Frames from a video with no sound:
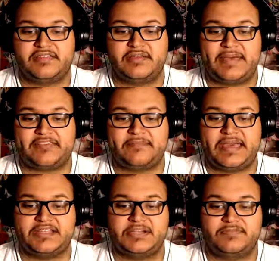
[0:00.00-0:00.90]
The masked
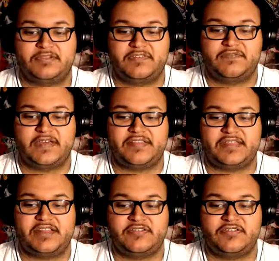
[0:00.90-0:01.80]
man jumped over the fence and
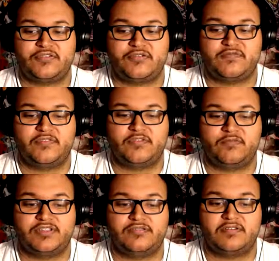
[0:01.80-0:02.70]
entered the school through the
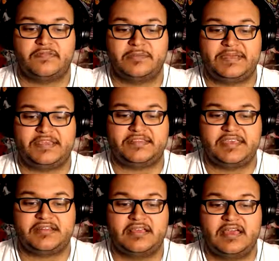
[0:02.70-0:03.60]
wood to avoid being
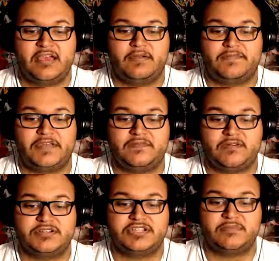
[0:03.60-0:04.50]
seen, with the
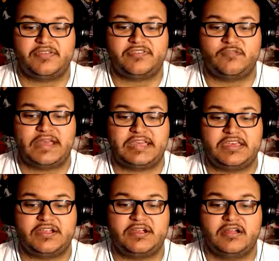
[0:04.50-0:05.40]
unfortunate Mr. White
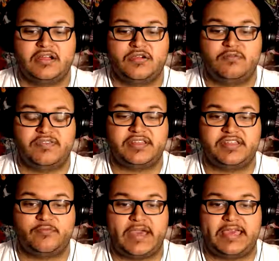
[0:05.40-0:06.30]
here, who was in
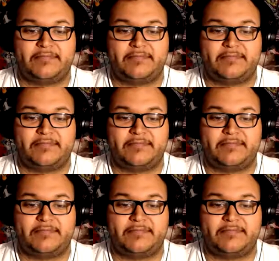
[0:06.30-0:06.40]
his way.